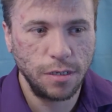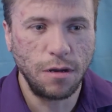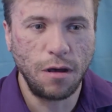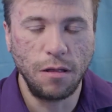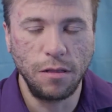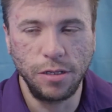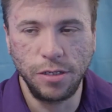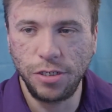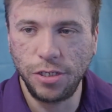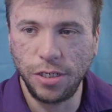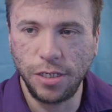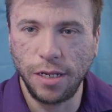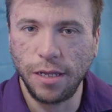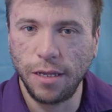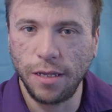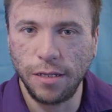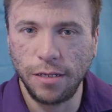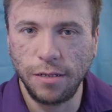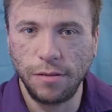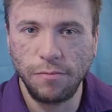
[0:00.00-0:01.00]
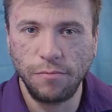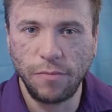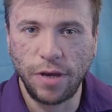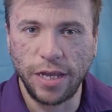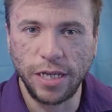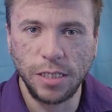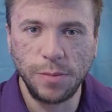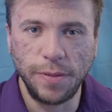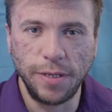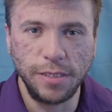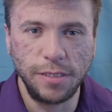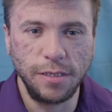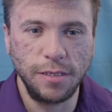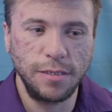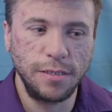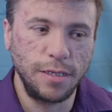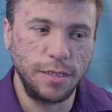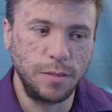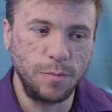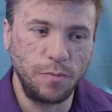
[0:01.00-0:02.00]
college and my
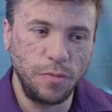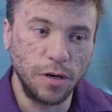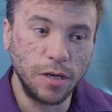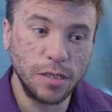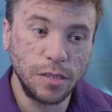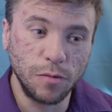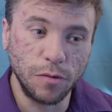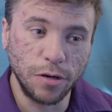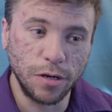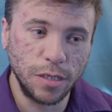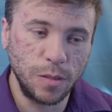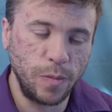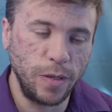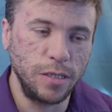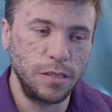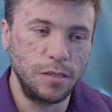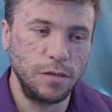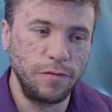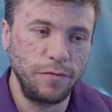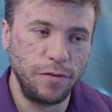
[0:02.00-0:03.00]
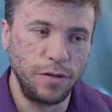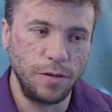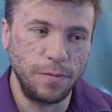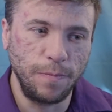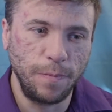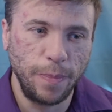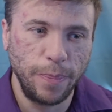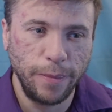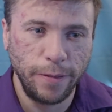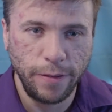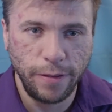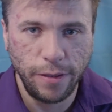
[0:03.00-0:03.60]
expenses, as books were expensive and